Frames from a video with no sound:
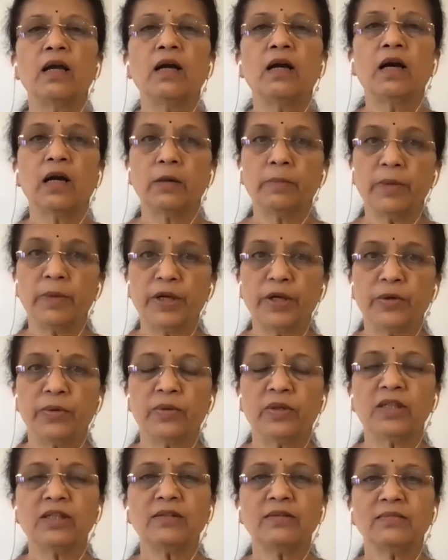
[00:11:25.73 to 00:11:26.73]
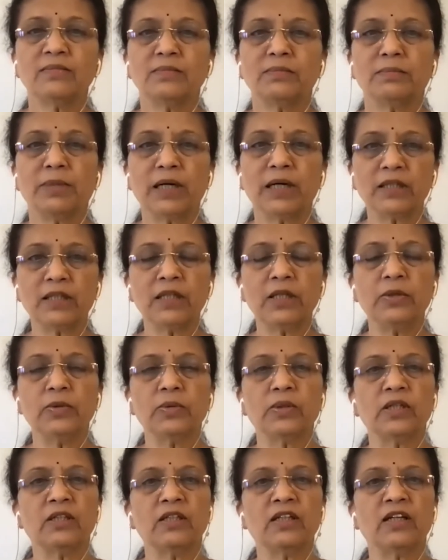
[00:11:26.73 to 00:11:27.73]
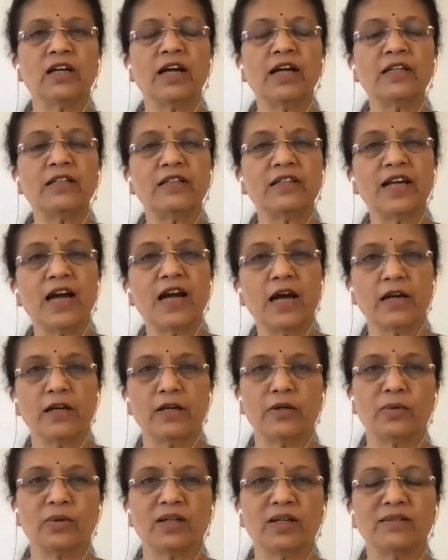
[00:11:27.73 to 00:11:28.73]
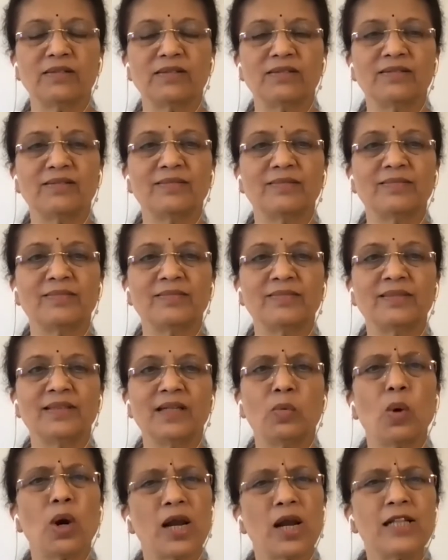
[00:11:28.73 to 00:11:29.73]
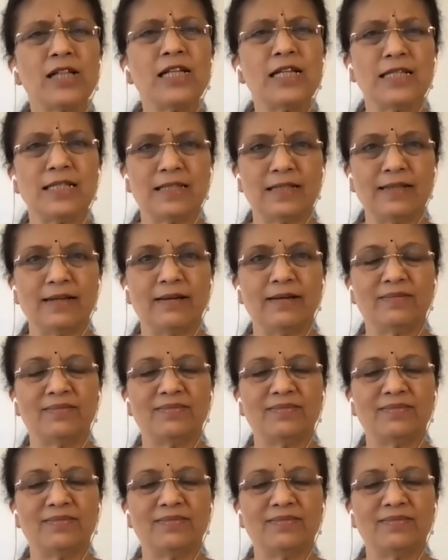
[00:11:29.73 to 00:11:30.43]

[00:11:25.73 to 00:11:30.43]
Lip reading: Karma Yoga, Bhakti Yoga, and Jnana Yoga. What are these 3?